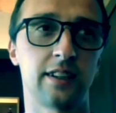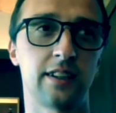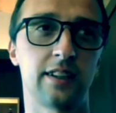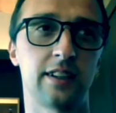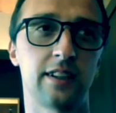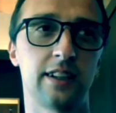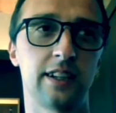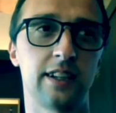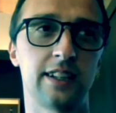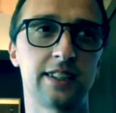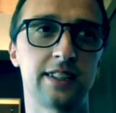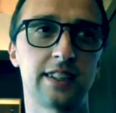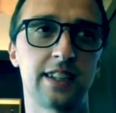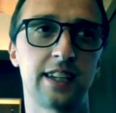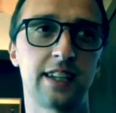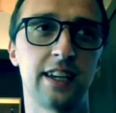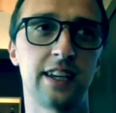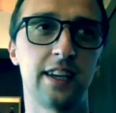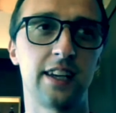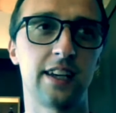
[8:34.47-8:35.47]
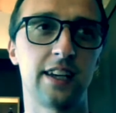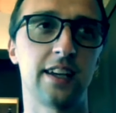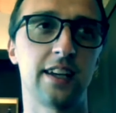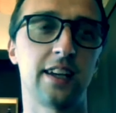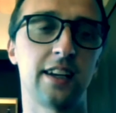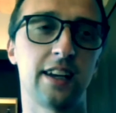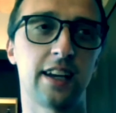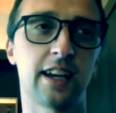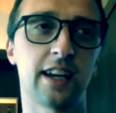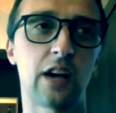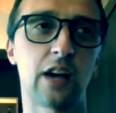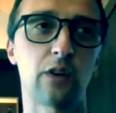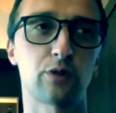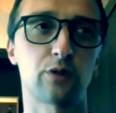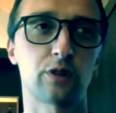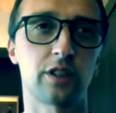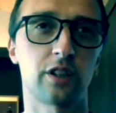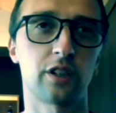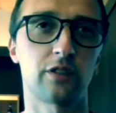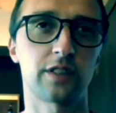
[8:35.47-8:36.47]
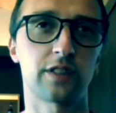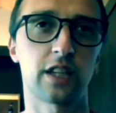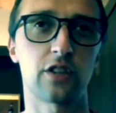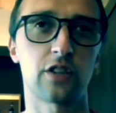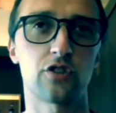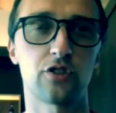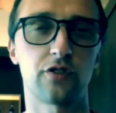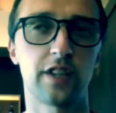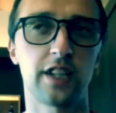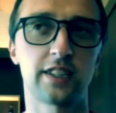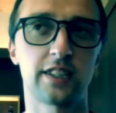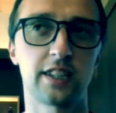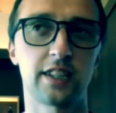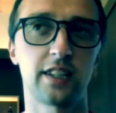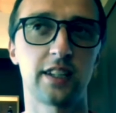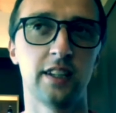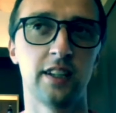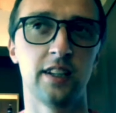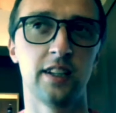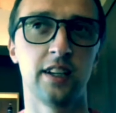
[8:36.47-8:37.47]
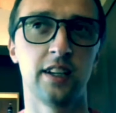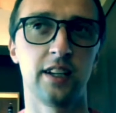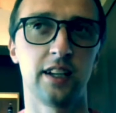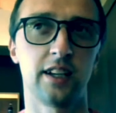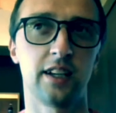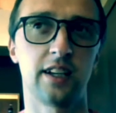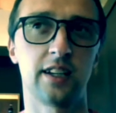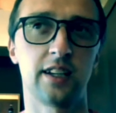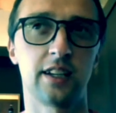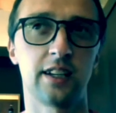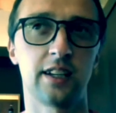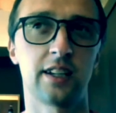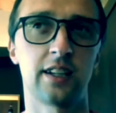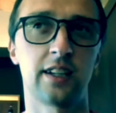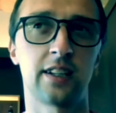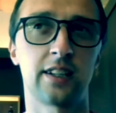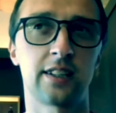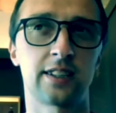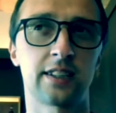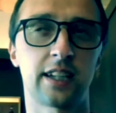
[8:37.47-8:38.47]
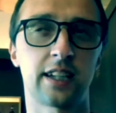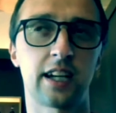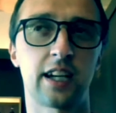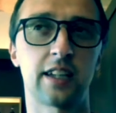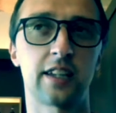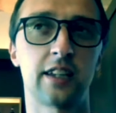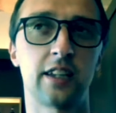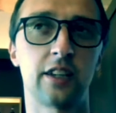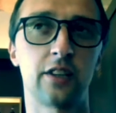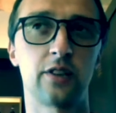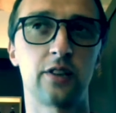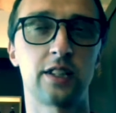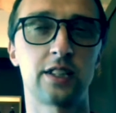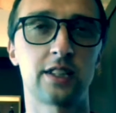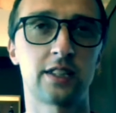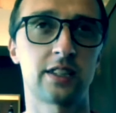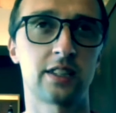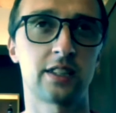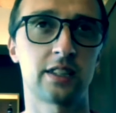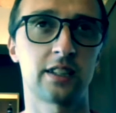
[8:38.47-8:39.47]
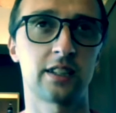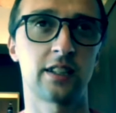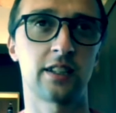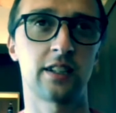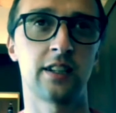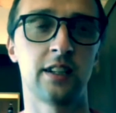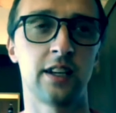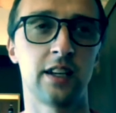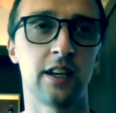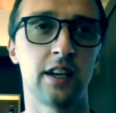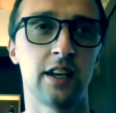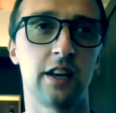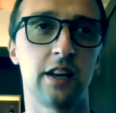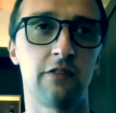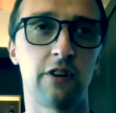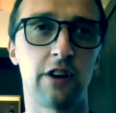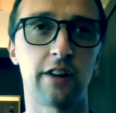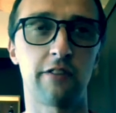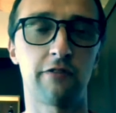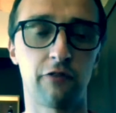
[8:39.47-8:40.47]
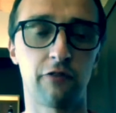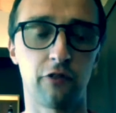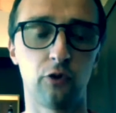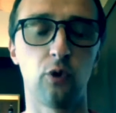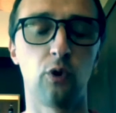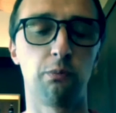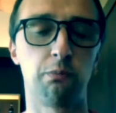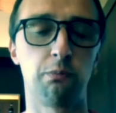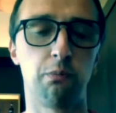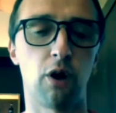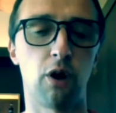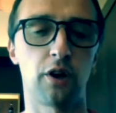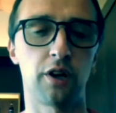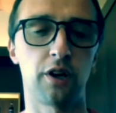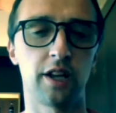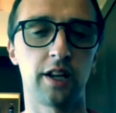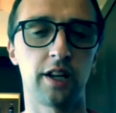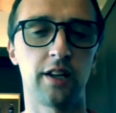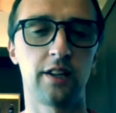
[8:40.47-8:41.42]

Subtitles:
let's say a cousin of Sangiovese. Sagrantino is very full-bodied